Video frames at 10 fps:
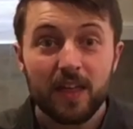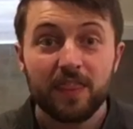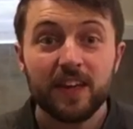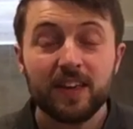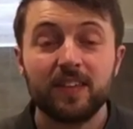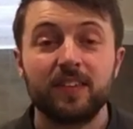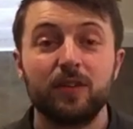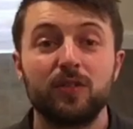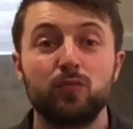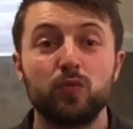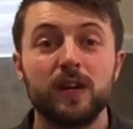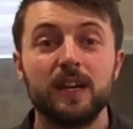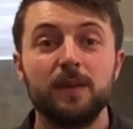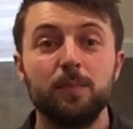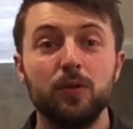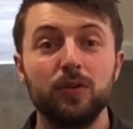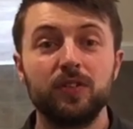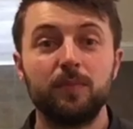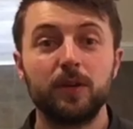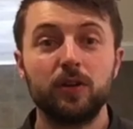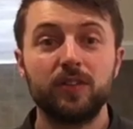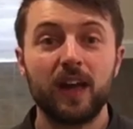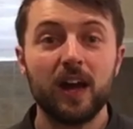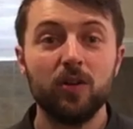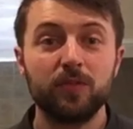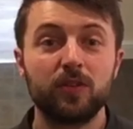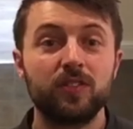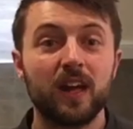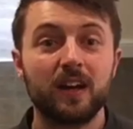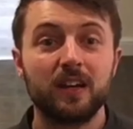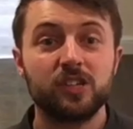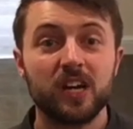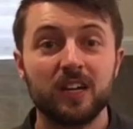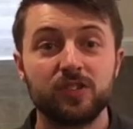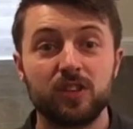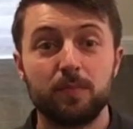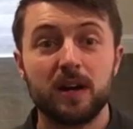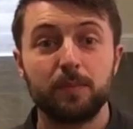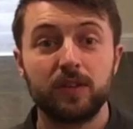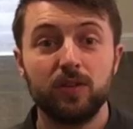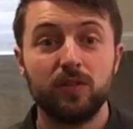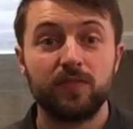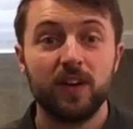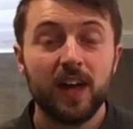Thinking skills are really important because it helps us tackle a challenge that might be tough.